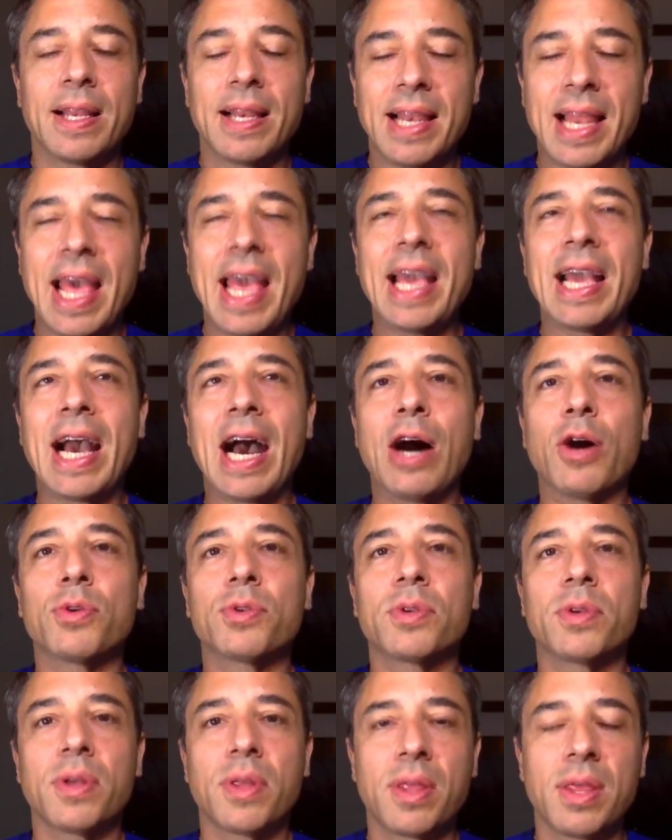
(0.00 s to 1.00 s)
laying
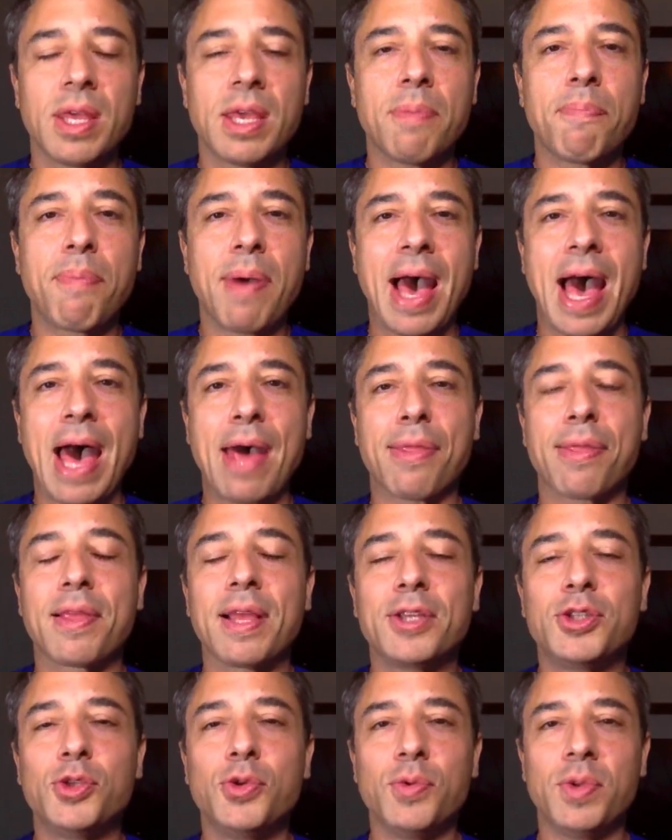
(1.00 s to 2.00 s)
out the path
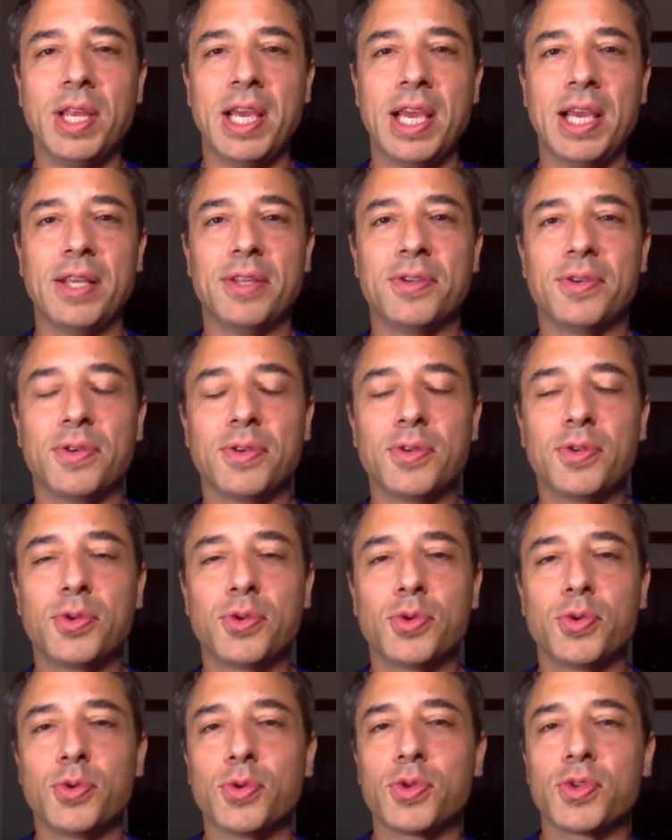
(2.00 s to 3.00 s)
that you need
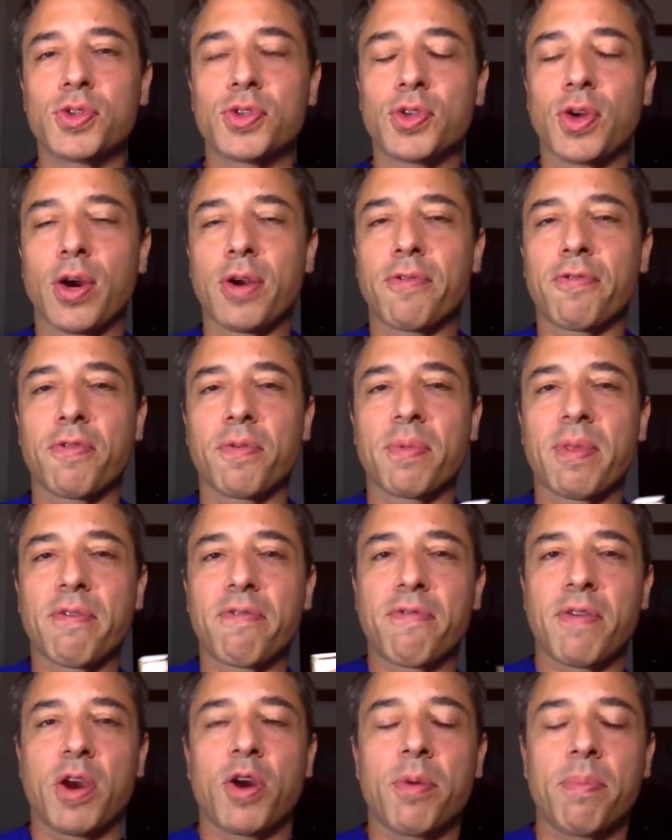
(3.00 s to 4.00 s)
to start from the
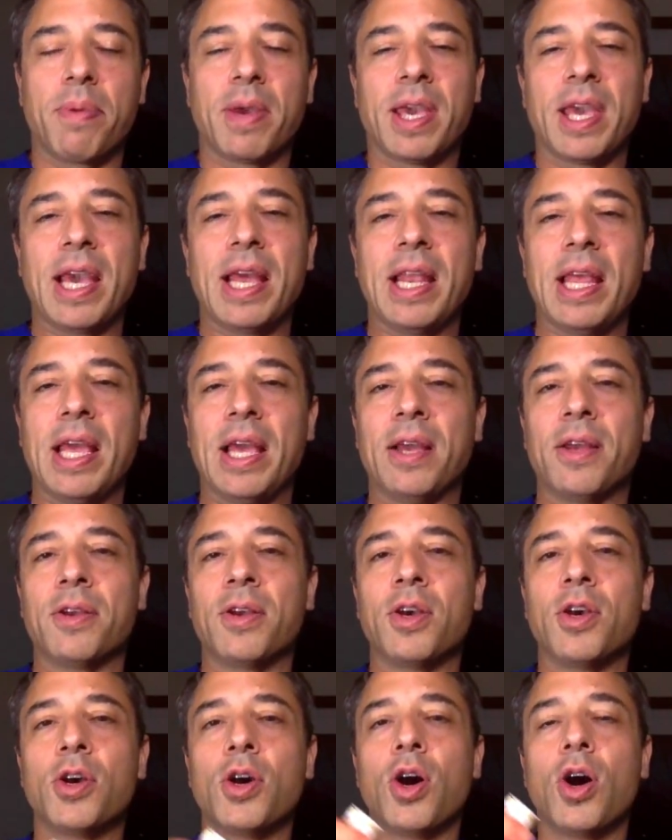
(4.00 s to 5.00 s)
very beginning
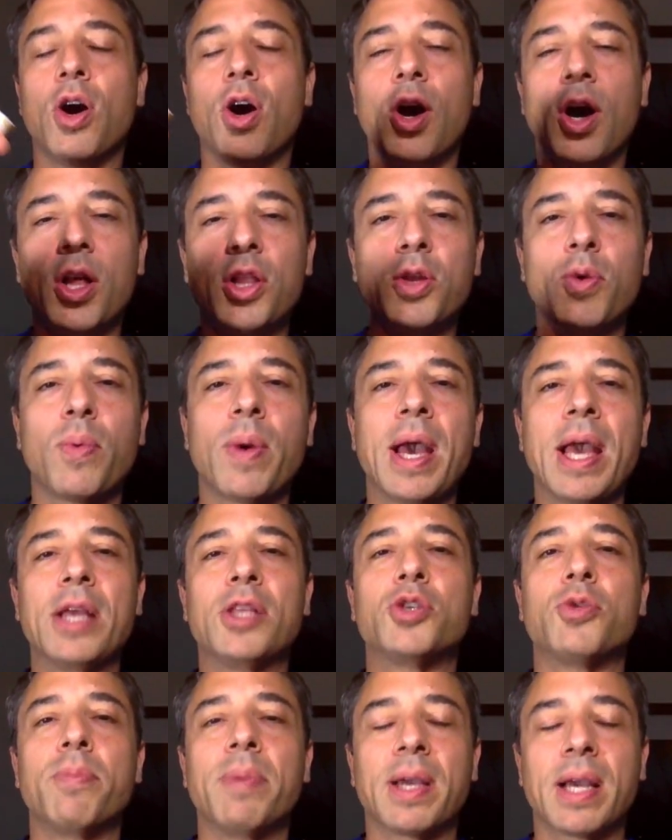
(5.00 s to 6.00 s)
all the way
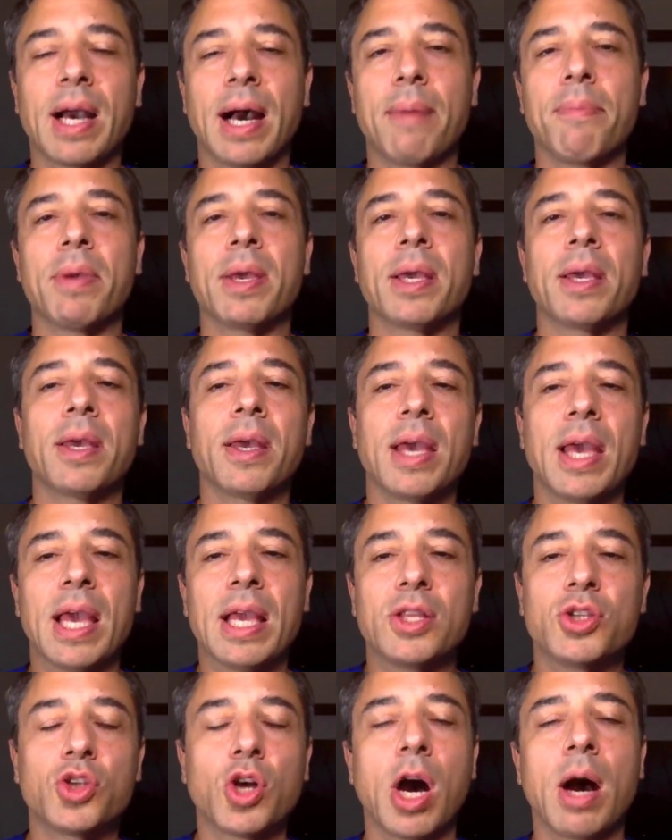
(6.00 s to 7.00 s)
to becoming a
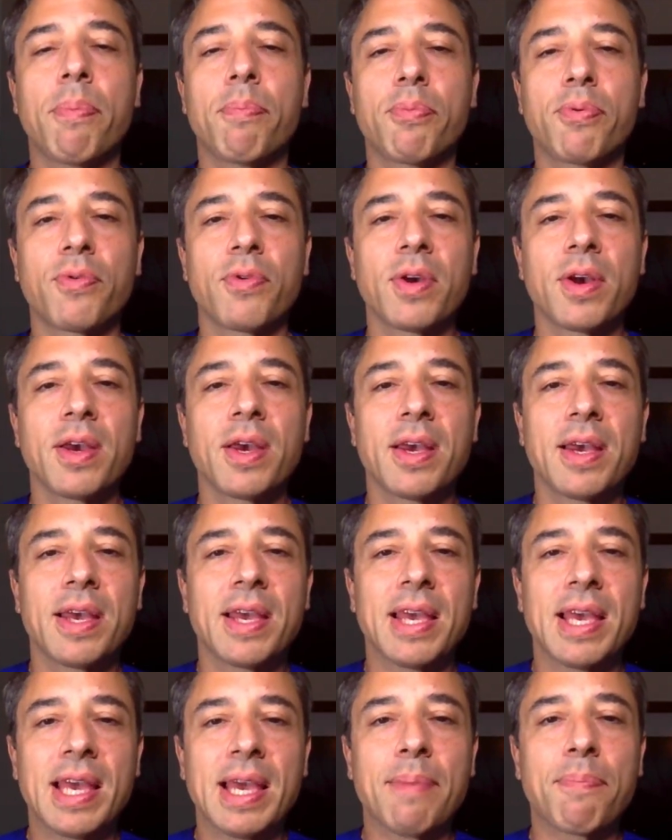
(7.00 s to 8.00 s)
top
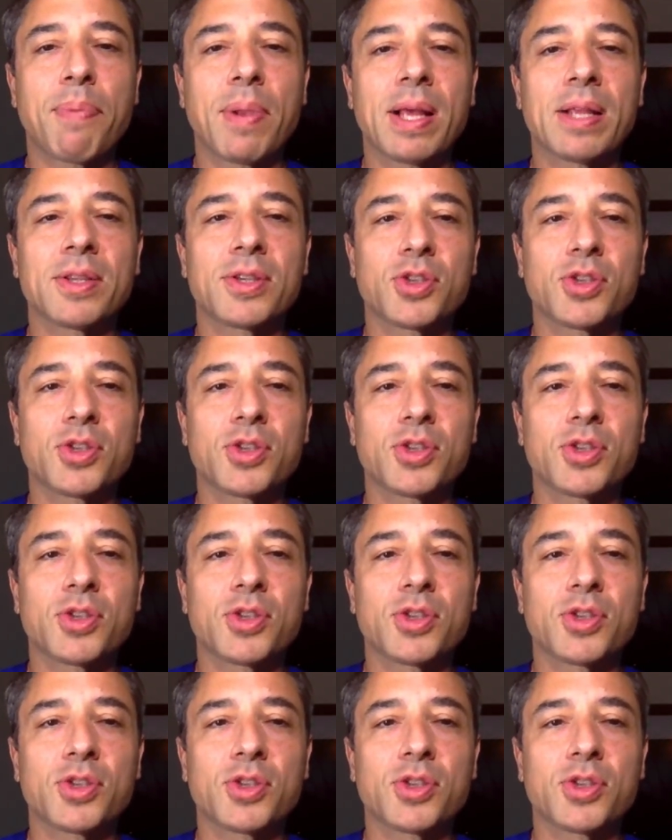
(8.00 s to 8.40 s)
implant